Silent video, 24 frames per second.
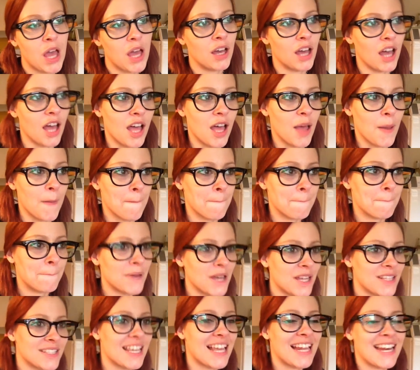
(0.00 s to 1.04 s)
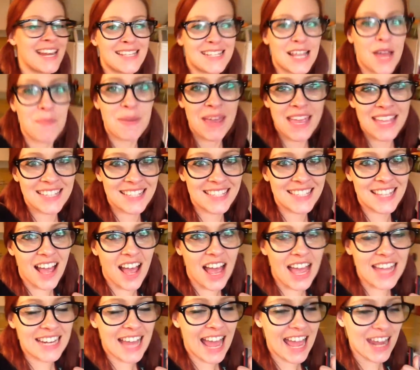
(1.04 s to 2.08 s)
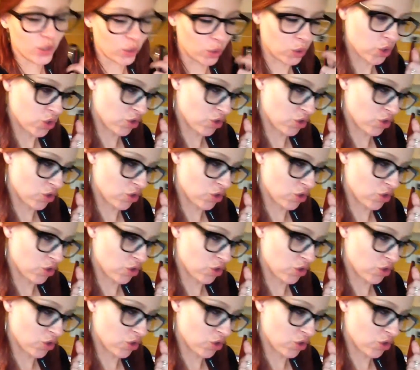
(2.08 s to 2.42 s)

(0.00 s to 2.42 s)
but at least I'm inside and all